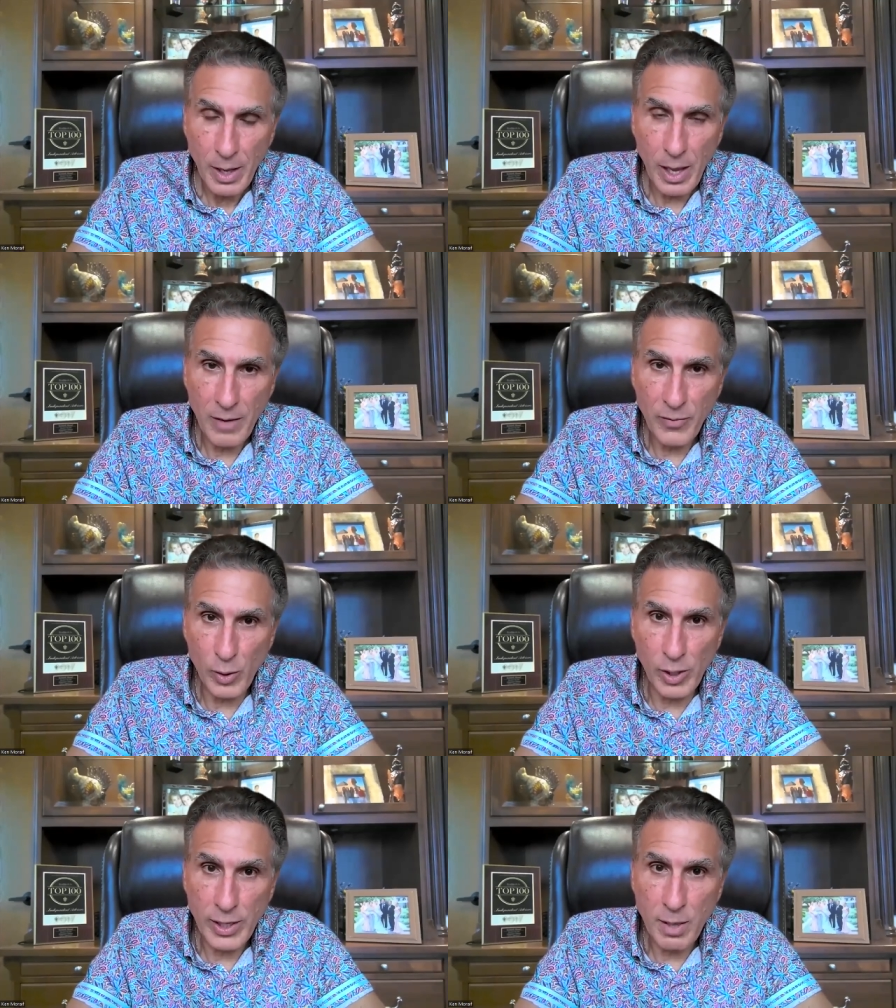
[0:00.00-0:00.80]
And if
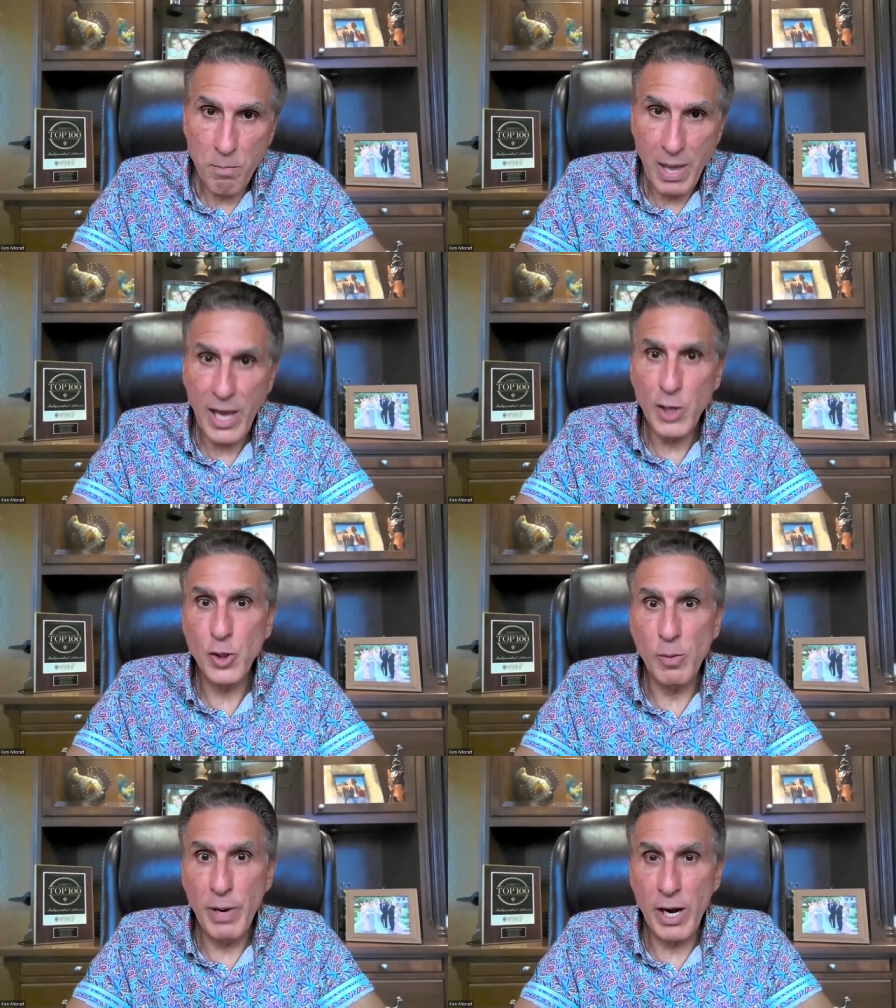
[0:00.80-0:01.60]
you look at the
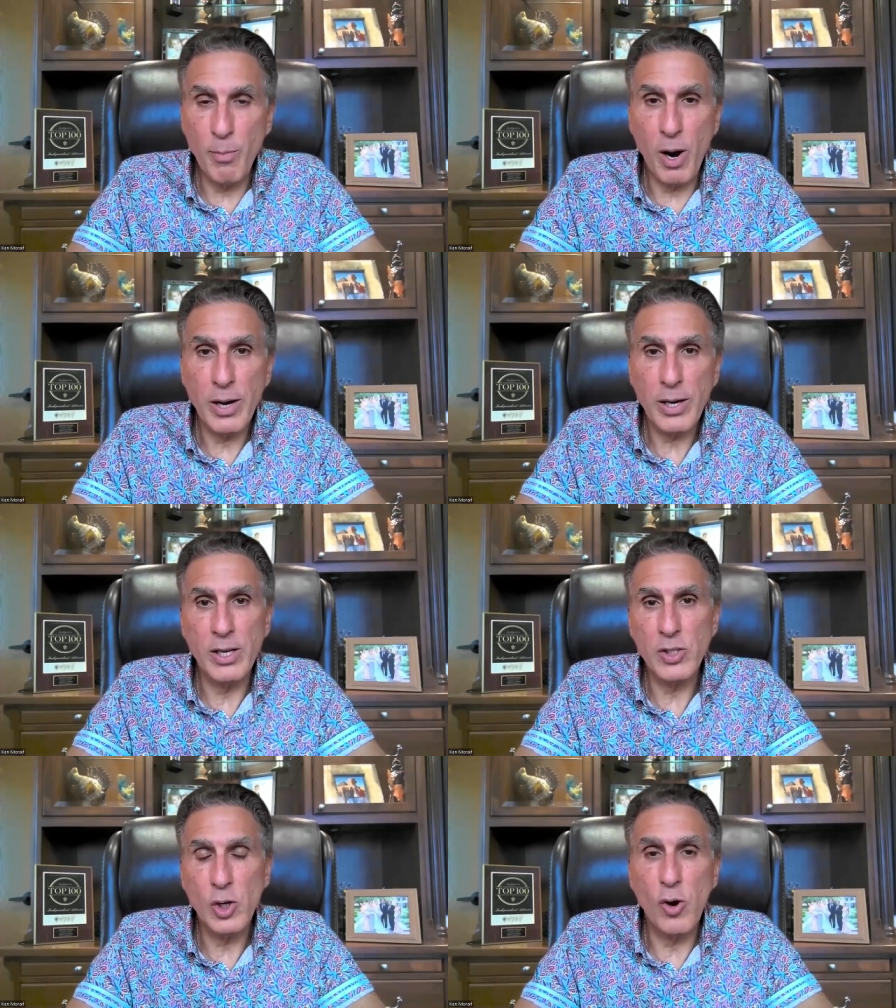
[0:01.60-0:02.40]
major bear
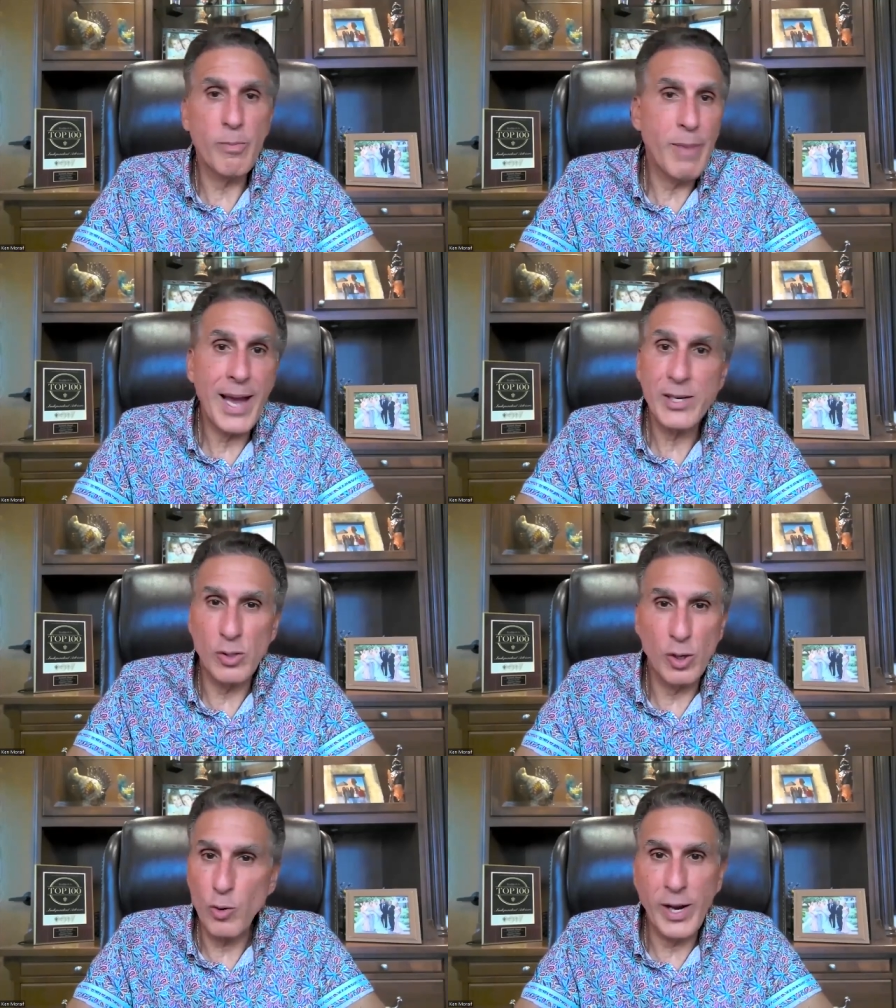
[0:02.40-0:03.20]
markets going back
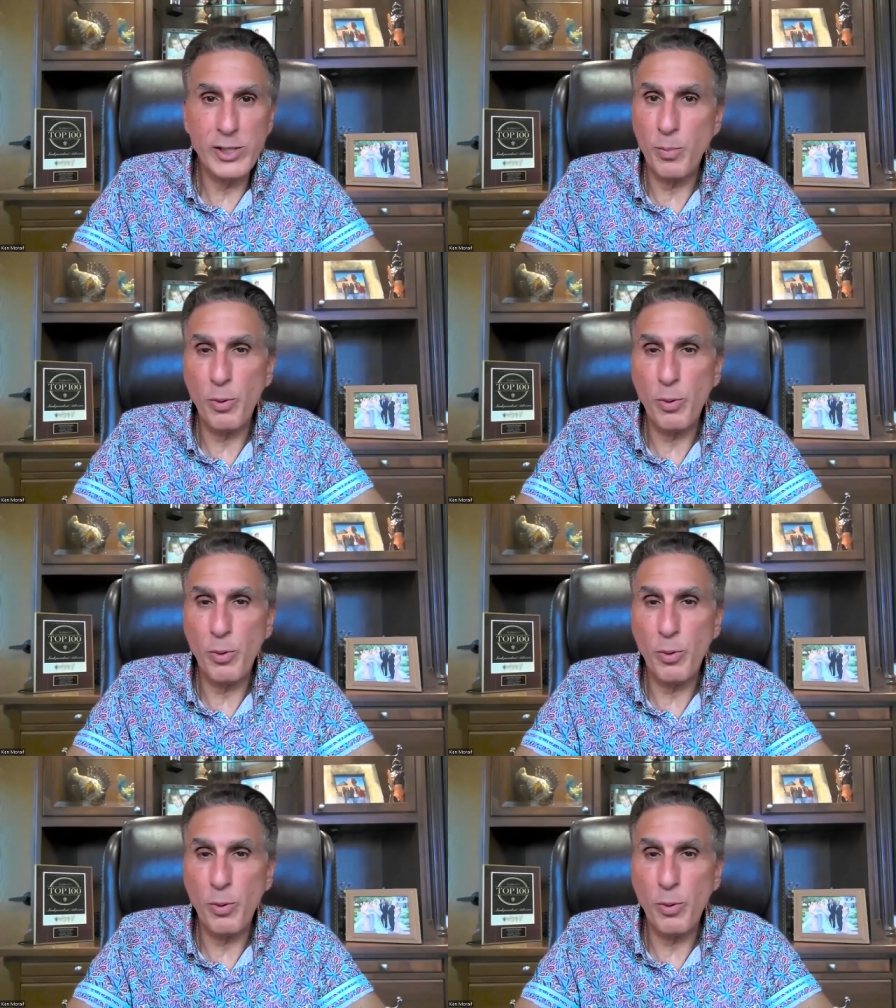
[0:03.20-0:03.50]
to the Great